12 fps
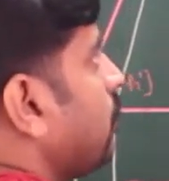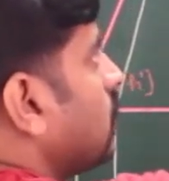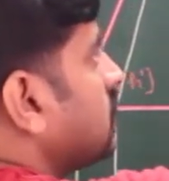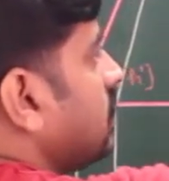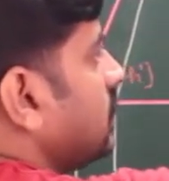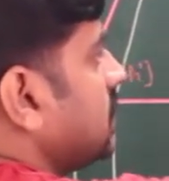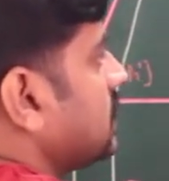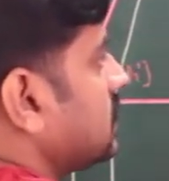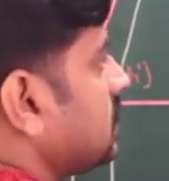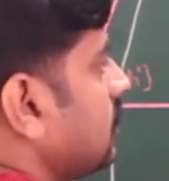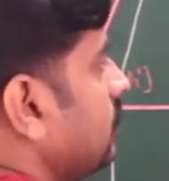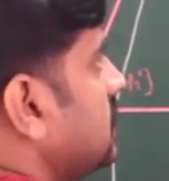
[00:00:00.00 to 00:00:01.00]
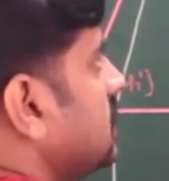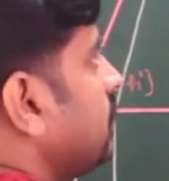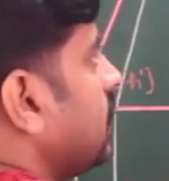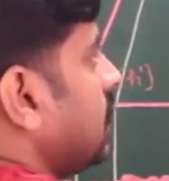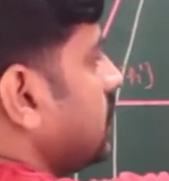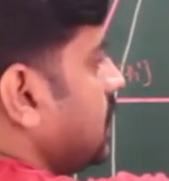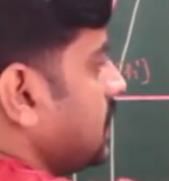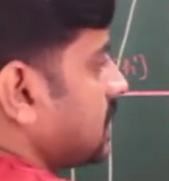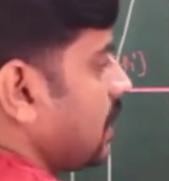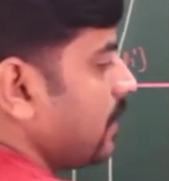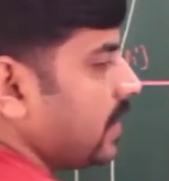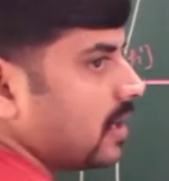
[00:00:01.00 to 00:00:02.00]
portion which is visible, that is
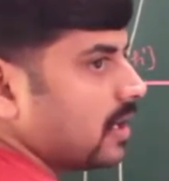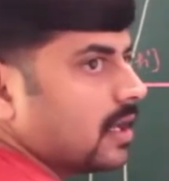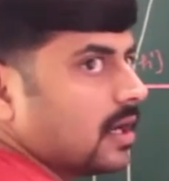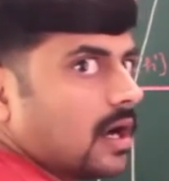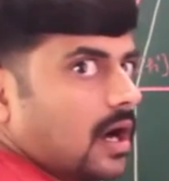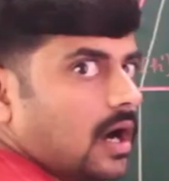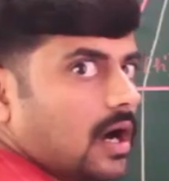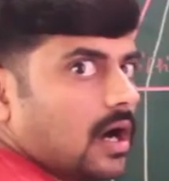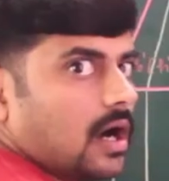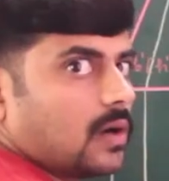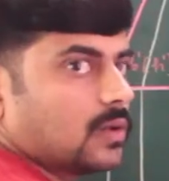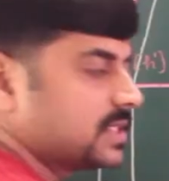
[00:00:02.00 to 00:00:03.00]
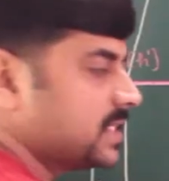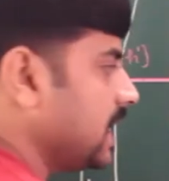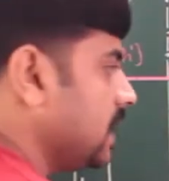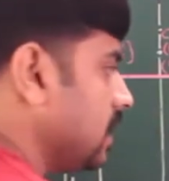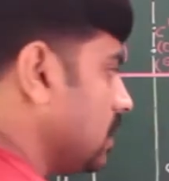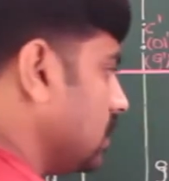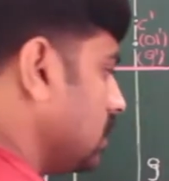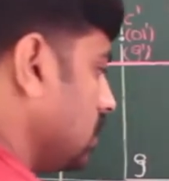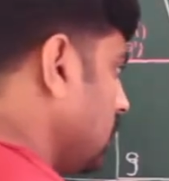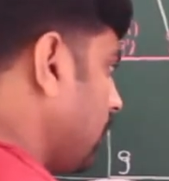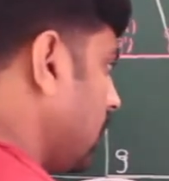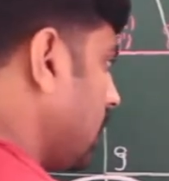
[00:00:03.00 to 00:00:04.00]
coming outside.
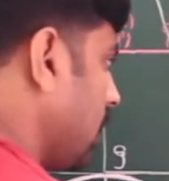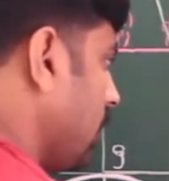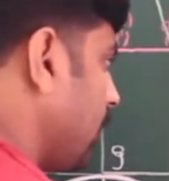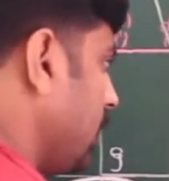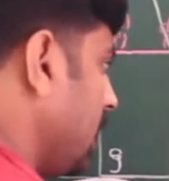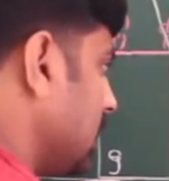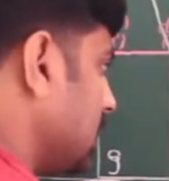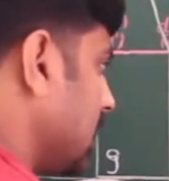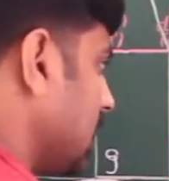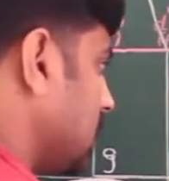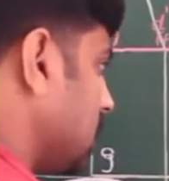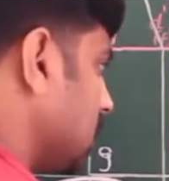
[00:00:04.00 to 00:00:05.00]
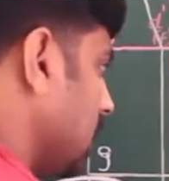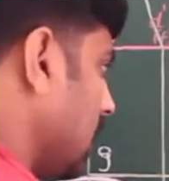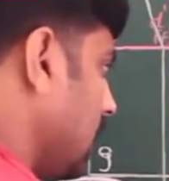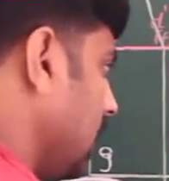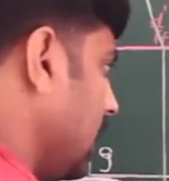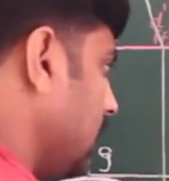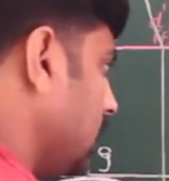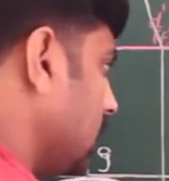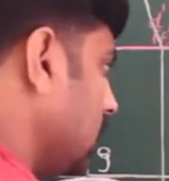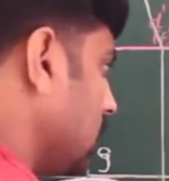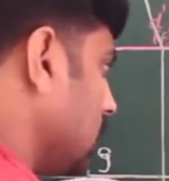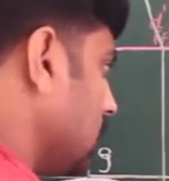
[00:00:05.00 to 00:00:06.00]
If I draw a freehand sketch, I will get